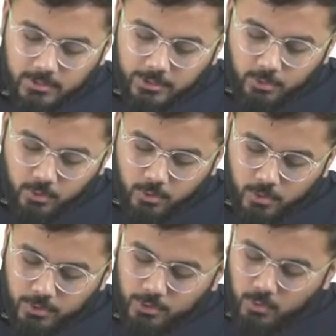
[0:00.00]

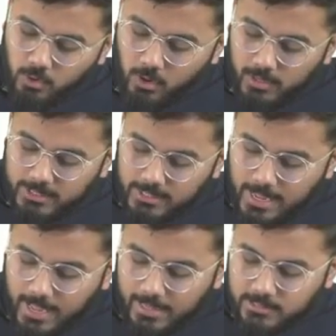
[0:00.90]
you call it
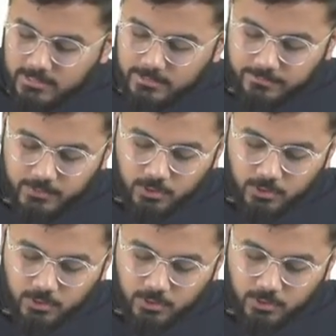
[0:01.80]
as